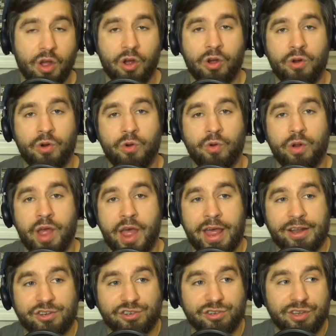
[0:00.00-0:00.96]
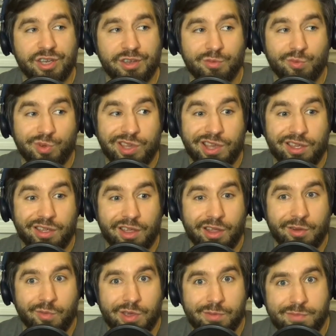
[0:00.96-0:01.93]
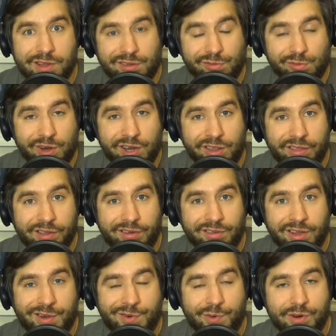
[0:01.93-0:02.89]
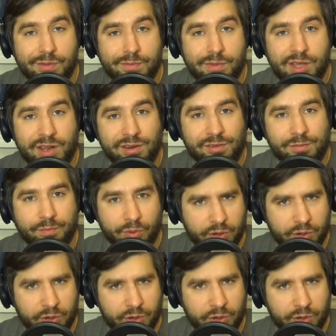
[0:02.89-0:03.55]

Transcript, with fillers: oh, actually, we uh, we misread it. That's not what it means.